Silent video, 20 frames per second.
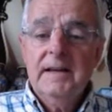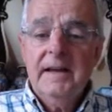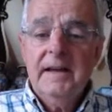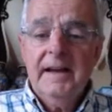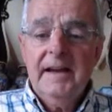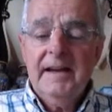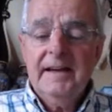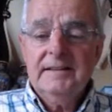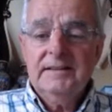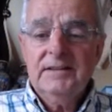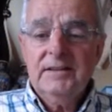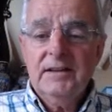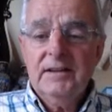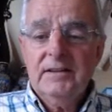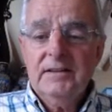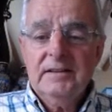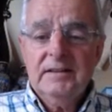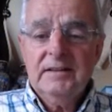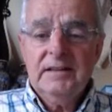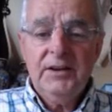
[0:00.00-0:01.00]
and
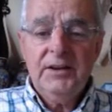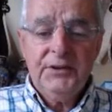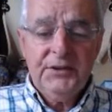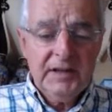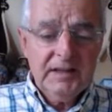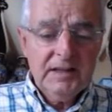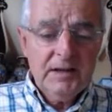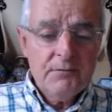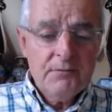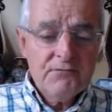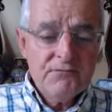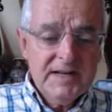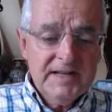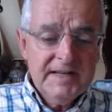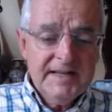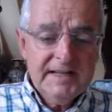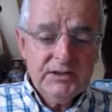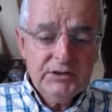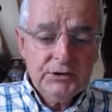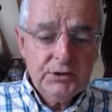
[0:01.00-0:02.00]
the thing that
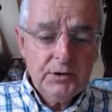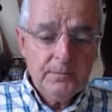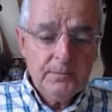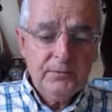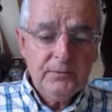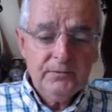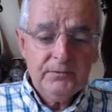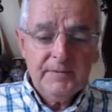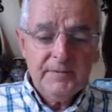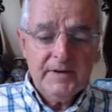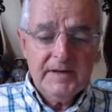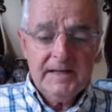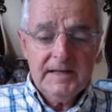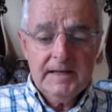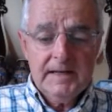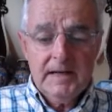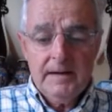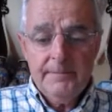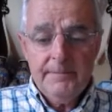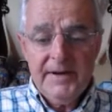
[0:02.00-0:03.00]
really troubled me
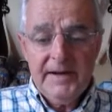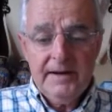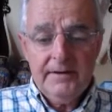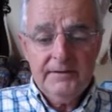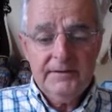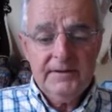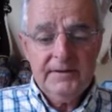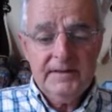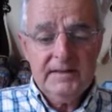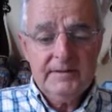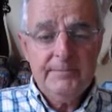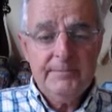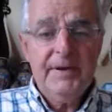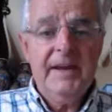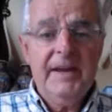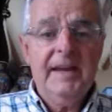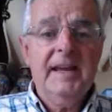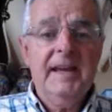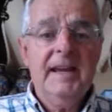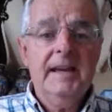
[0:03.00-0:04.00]
about this
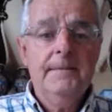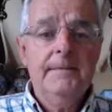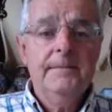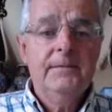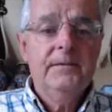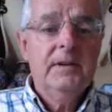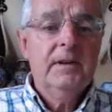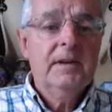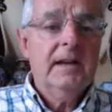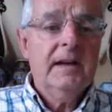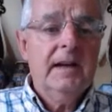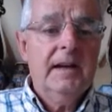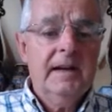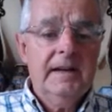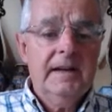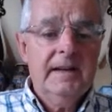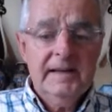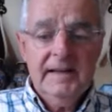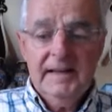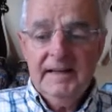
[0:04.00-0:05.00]
pair
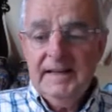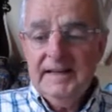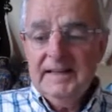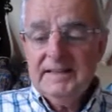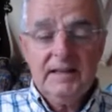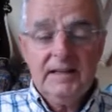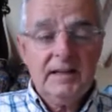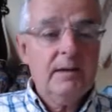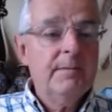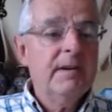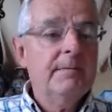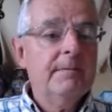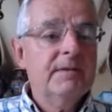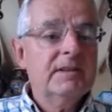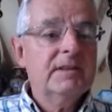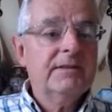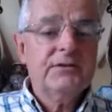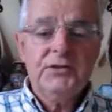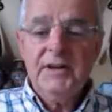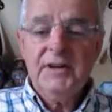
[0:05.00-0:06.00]
is the commitment
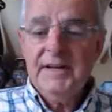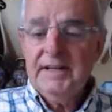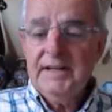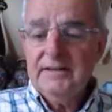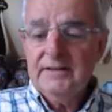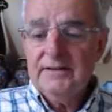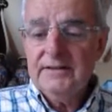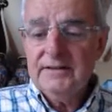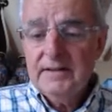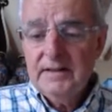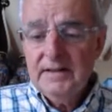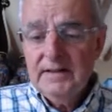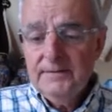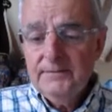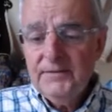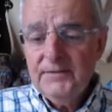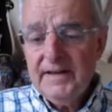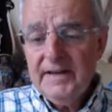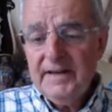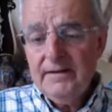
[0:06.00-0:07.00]
of traders.
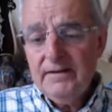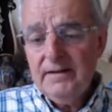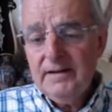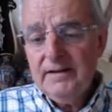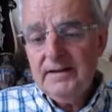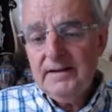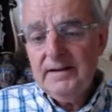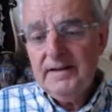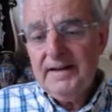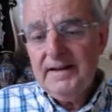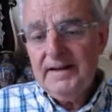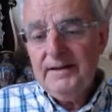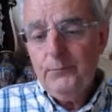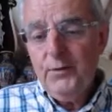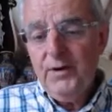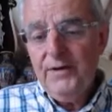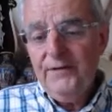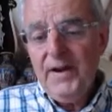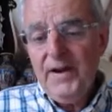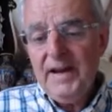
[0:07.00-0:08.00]
Now,
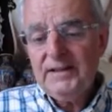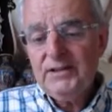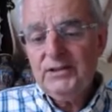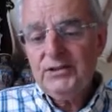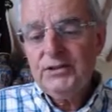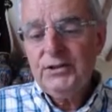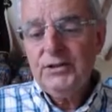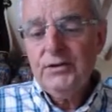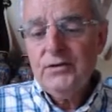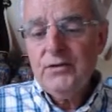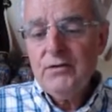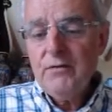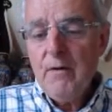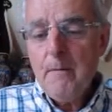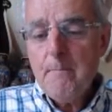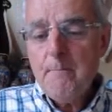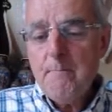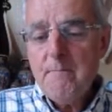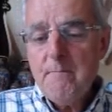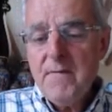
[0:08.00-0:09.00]
we've had two
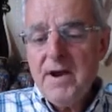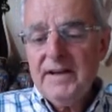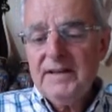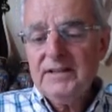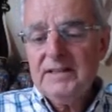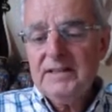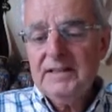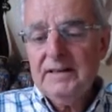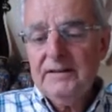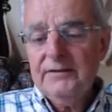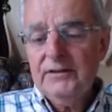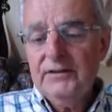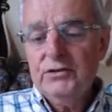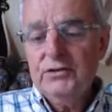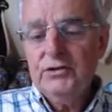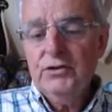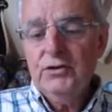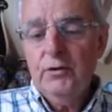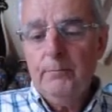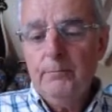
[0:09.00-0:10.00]
massive
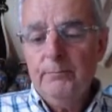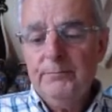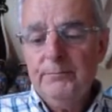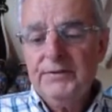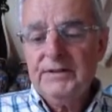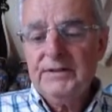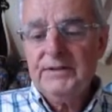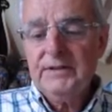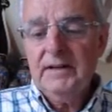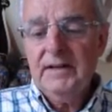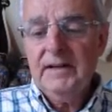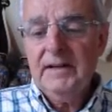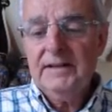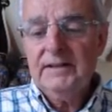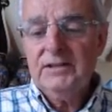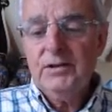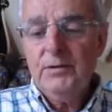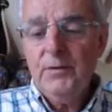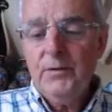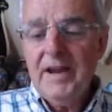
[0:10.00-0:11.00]
jumps
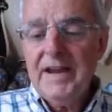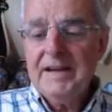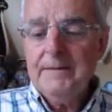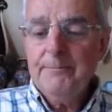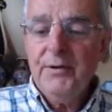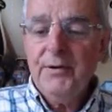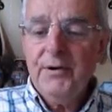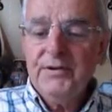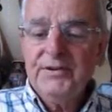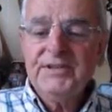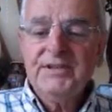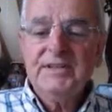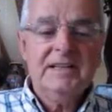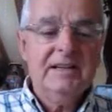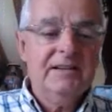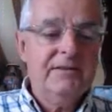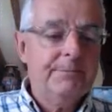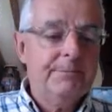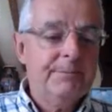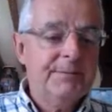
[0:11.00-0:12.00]
to a
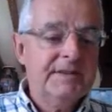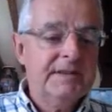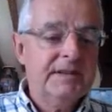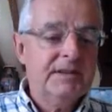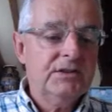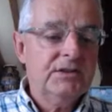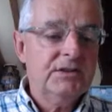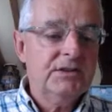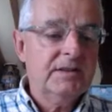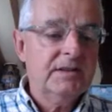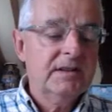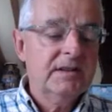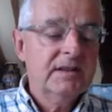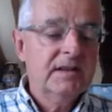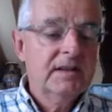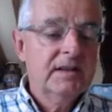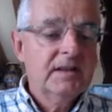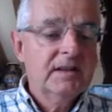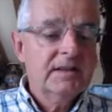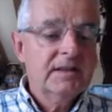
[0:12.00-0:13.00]
positive position,
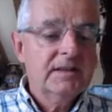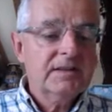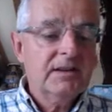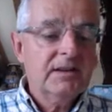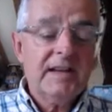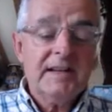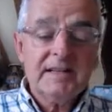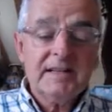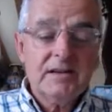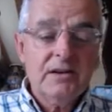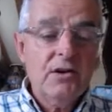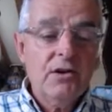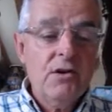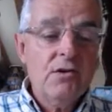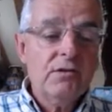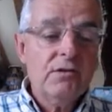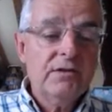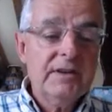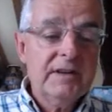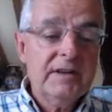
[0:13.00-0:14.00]
so that's
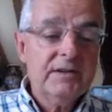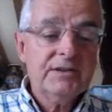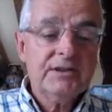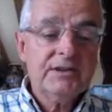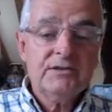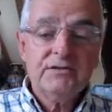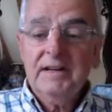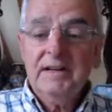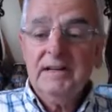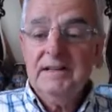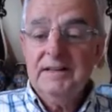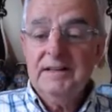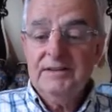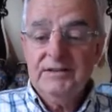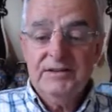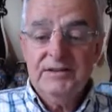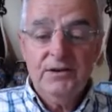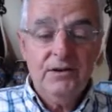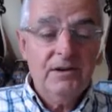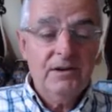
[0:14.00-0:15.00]
long the Australian
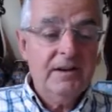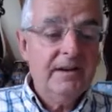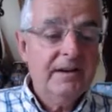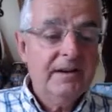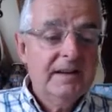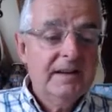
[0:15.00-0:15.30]
dollar,